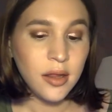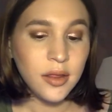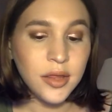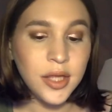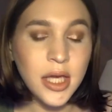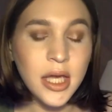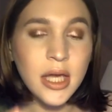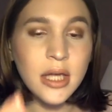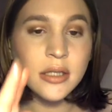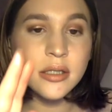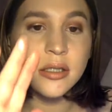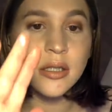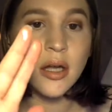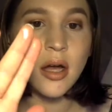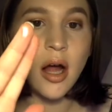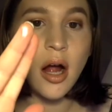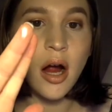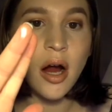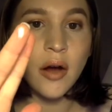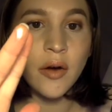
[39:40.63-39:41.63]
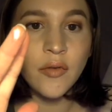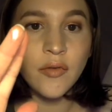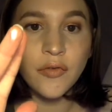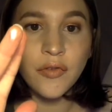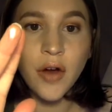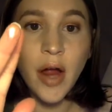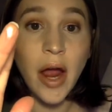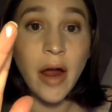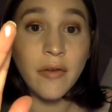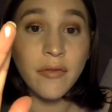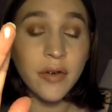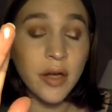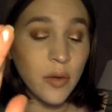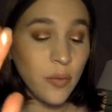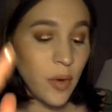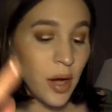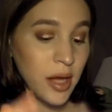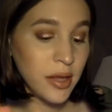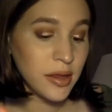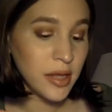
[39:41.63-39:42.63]
These aren't for
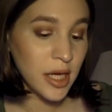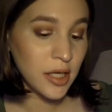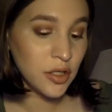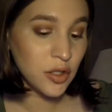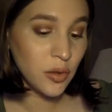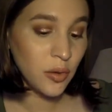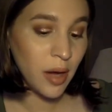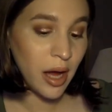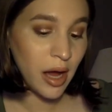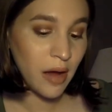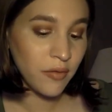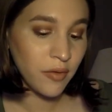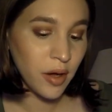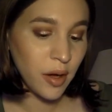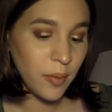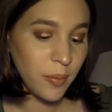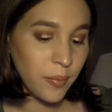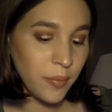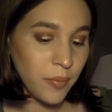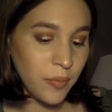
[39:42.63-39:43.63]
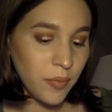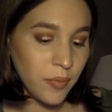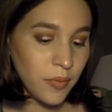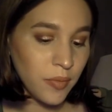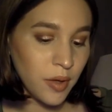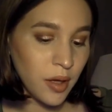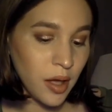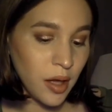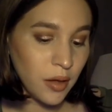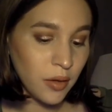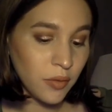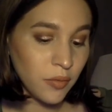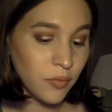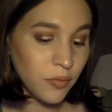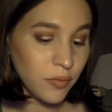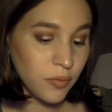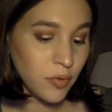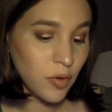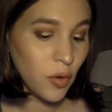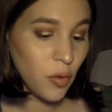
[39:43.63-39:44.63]
everyone. They do have a
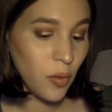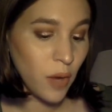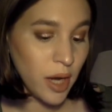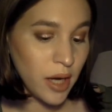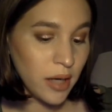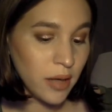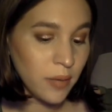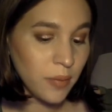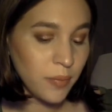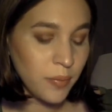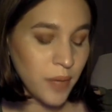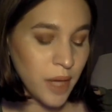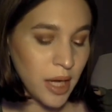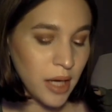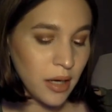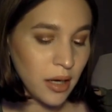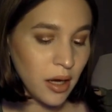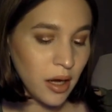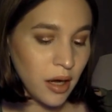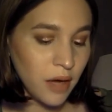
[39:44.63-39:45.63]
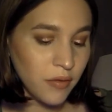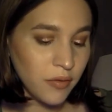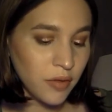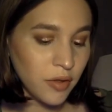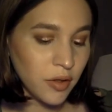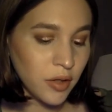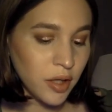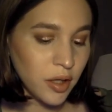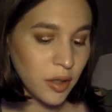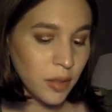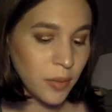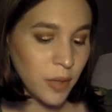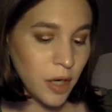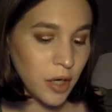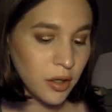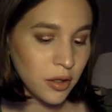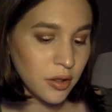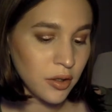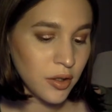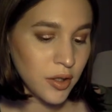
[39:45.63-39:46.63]
quite a bit of glitter
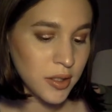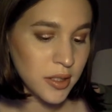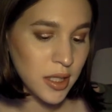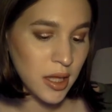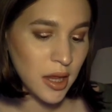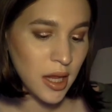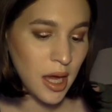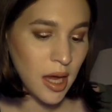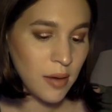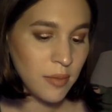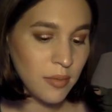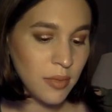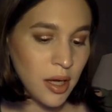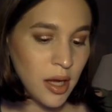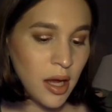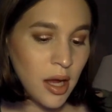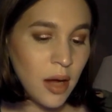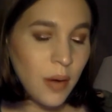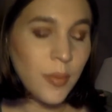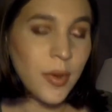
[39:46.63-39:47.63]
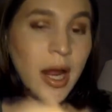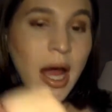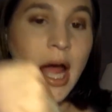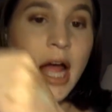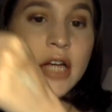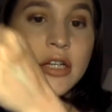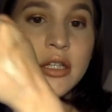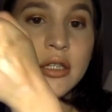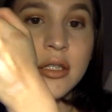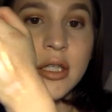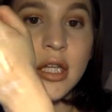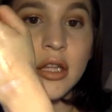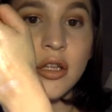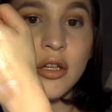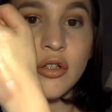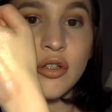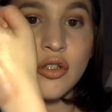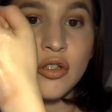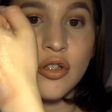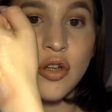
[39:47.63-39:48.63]
particles in them, but I just think
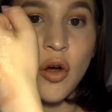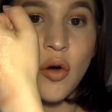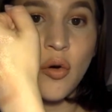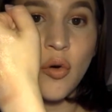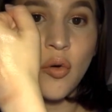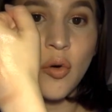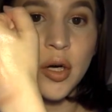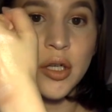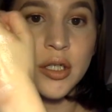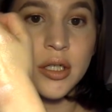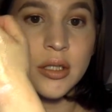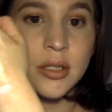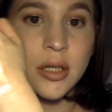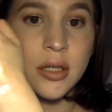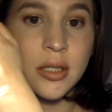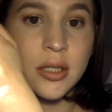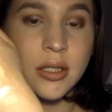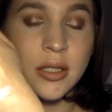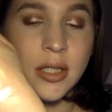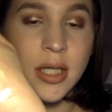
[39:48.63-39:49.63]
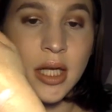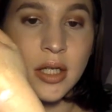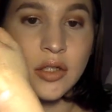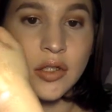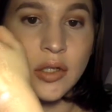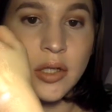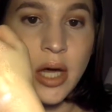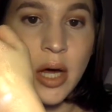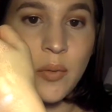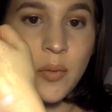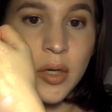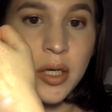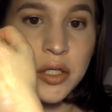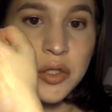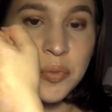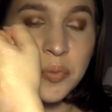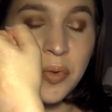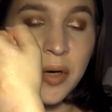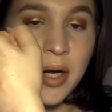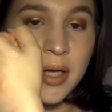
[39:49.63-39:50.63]
they're so gorgeous on the skin. So that one
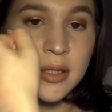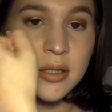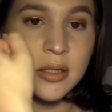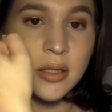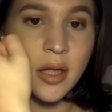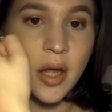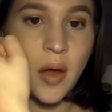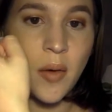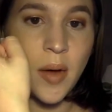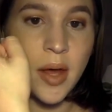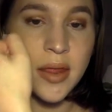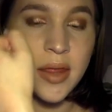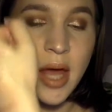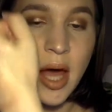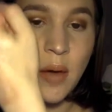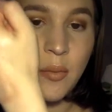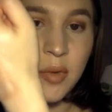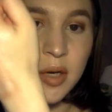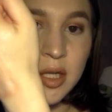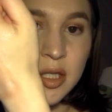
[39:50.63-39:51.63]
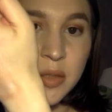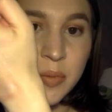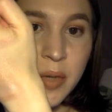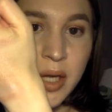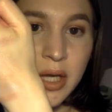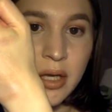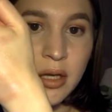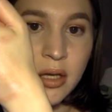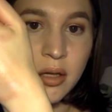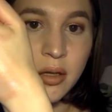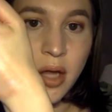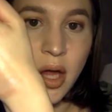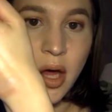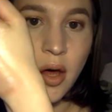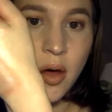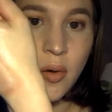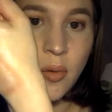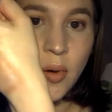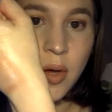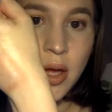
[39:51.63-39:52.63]
is Bronze Glow and that one is Pink
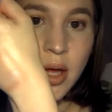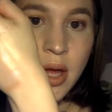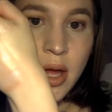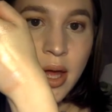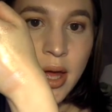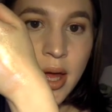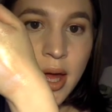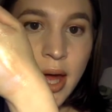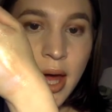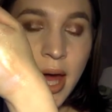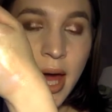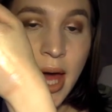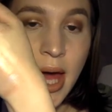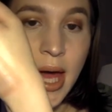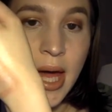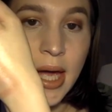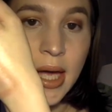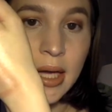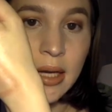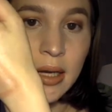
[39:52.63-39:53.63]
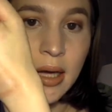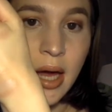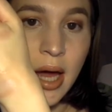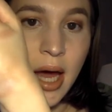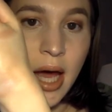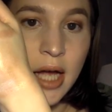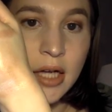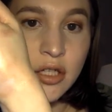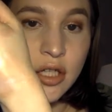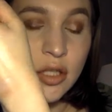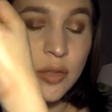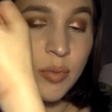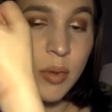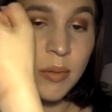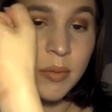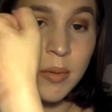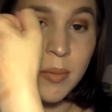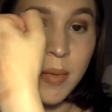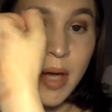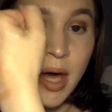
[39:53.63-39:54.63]
Glow. And I just
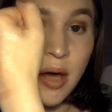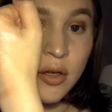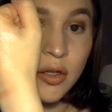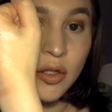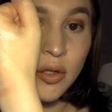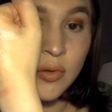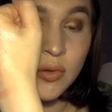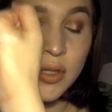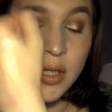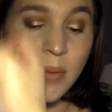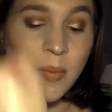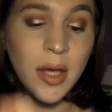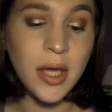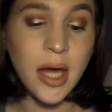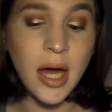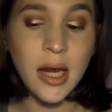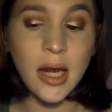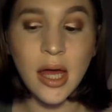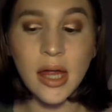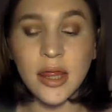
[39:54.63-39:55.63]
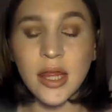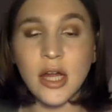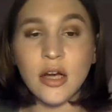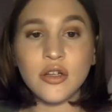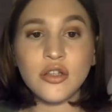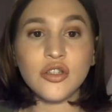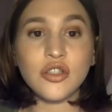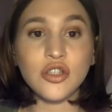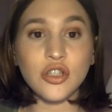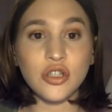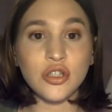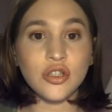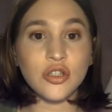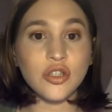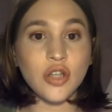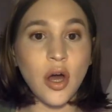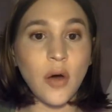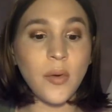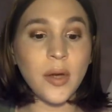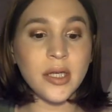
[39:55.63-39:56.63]
whipped them out and used them again. And they're just
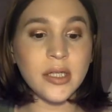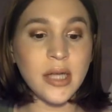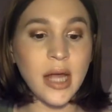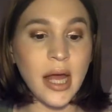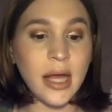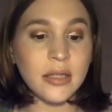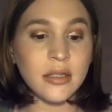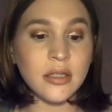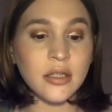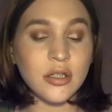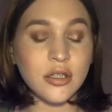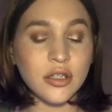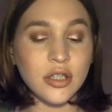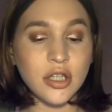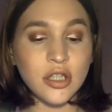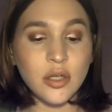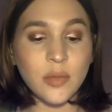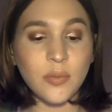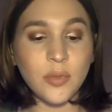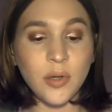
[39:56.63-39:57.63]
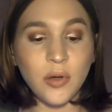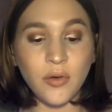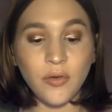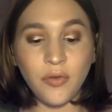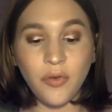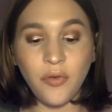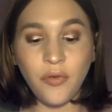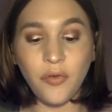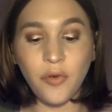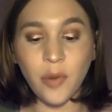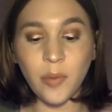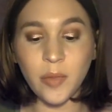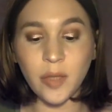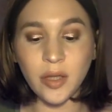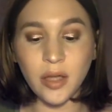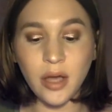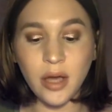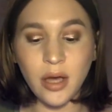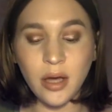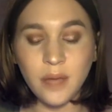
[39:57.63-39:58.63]
so intense. They're such a beautiful
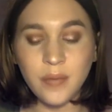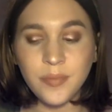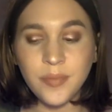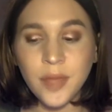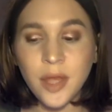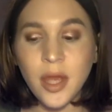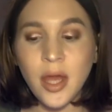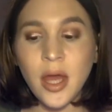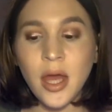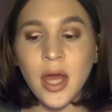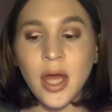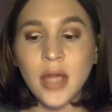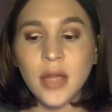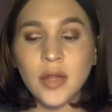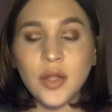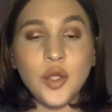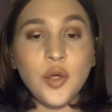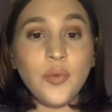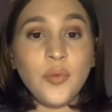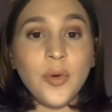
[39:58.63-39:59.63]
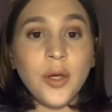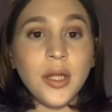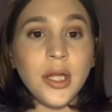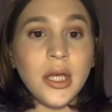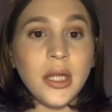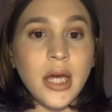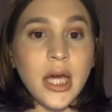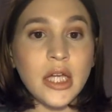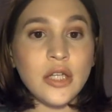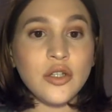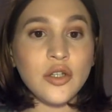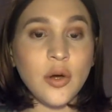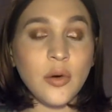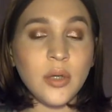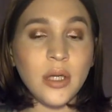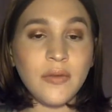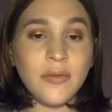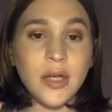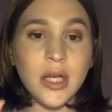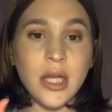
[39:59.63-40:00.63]
formula. You really, like,
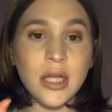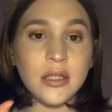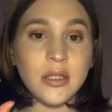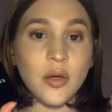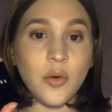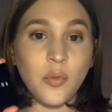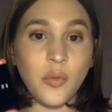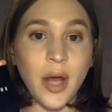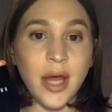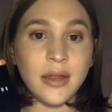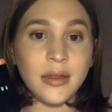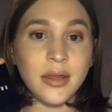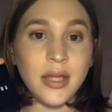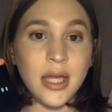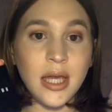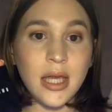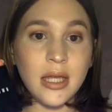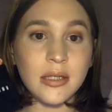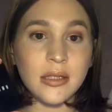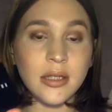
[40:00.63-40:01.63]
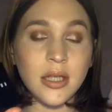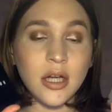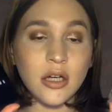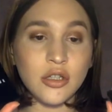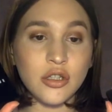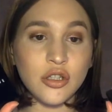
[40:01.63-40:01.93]
don't even need to wet these. They're